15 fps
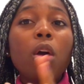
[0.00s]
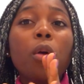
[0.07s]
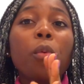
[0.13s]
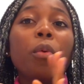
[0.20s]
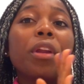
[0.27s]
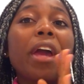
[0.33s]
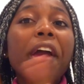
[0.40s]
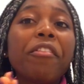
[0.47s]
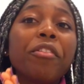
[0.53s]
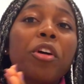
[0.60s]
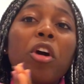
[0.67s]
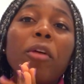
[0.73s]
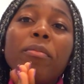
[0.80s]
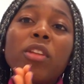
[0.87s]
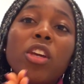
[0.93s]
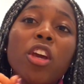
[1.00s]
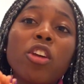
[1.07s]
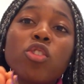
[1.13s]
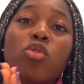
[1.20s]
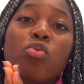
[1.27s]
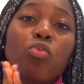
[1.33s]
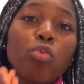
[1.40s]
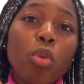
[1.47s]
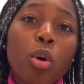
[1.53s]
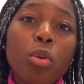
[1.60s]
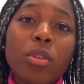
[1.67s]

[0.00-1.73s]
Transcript: whatever communication role